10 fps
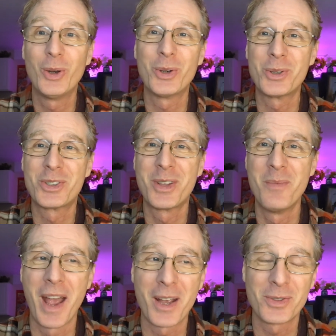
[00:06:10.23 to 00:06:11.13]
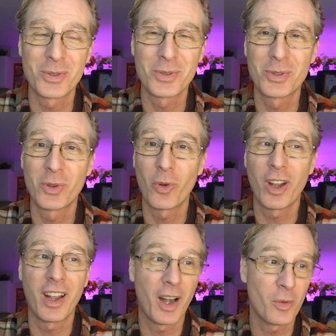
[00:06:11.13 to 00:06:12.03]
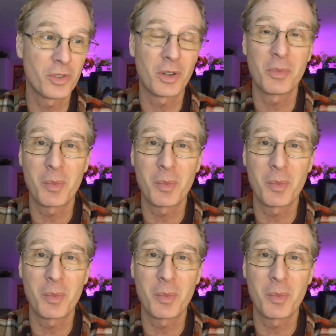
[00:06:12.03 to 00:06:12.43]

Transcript: to lose the master's degree and I was going to